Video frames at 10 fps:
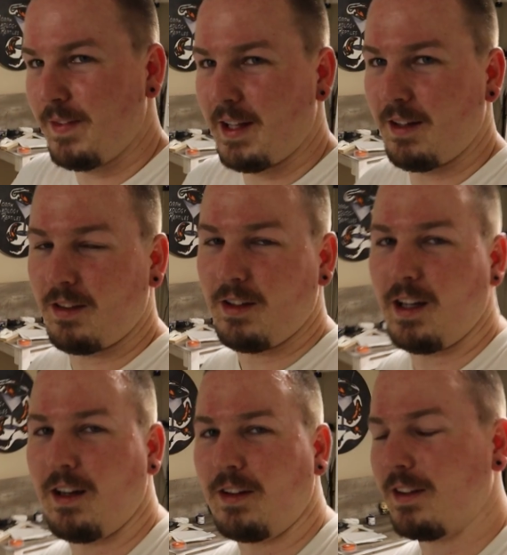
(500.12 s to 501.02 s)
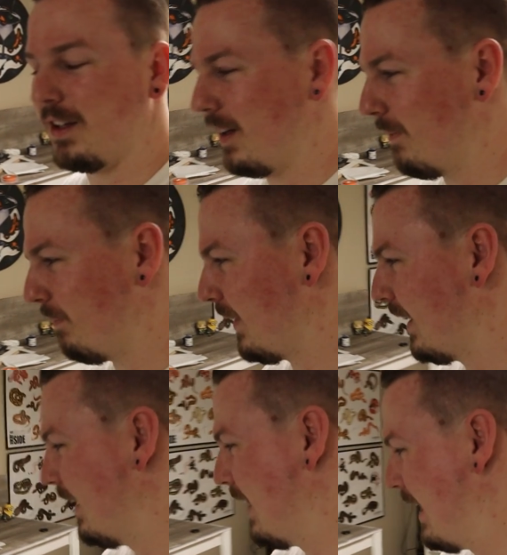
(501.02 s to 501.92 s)
hence the date on the tub.
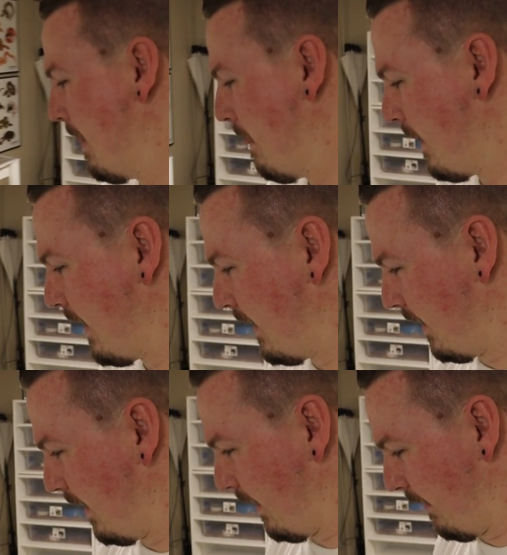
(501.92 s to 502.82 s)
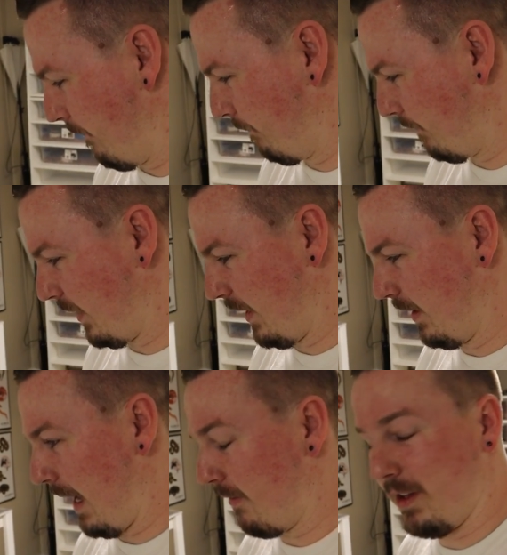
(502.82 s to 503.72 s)
Um,
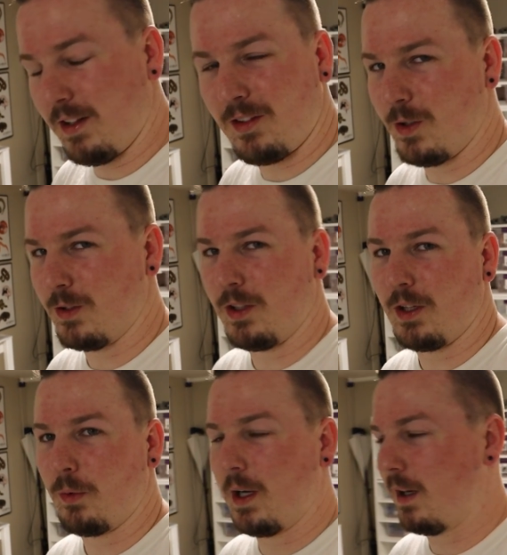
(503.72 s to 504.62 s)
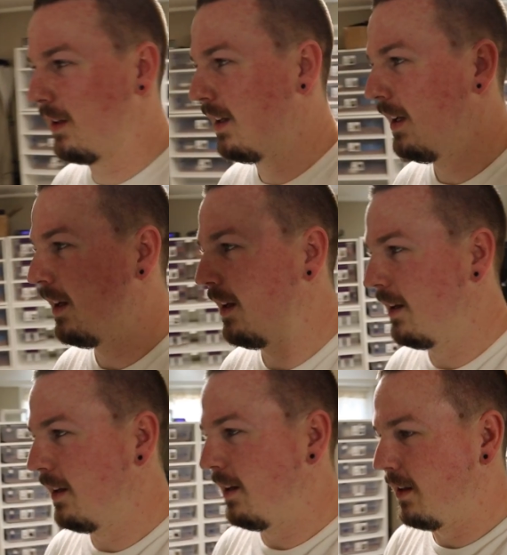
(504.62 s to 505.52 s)
everything's going really well.
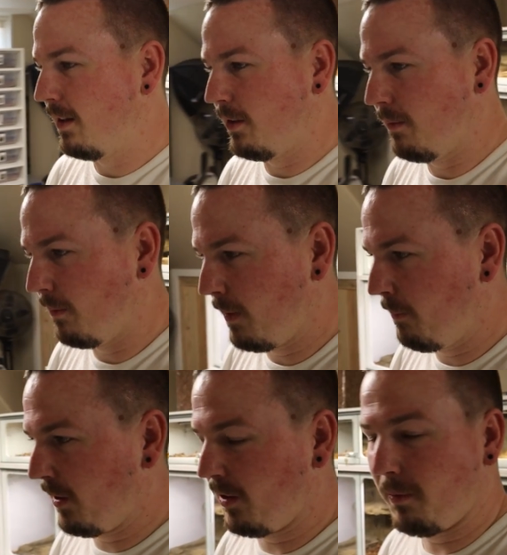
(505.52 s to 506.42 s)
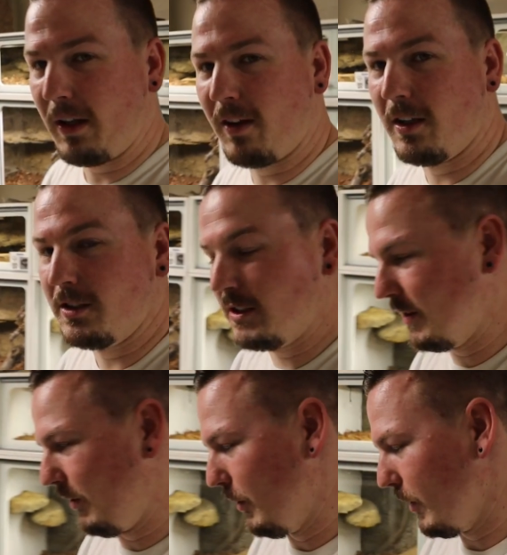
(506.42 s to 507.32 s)
Mrs. Mixology
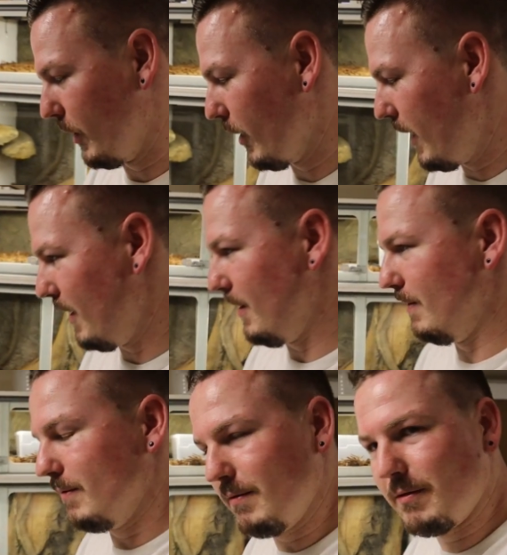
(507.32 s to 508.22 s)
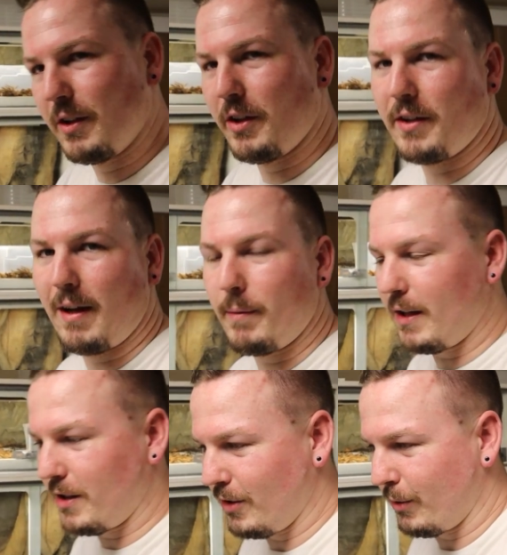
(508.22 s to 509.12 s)
is doing great. Little tummy
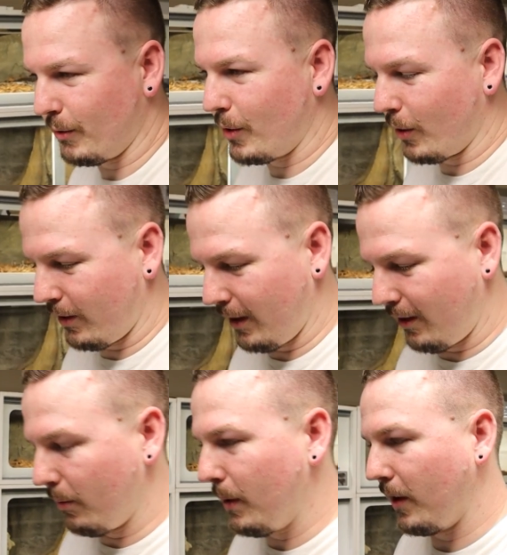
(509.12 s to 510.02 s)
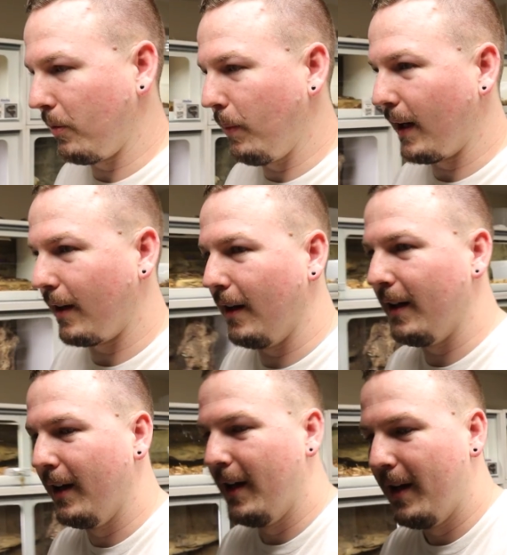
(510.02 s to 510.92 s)
issues, of course, that's to be expected.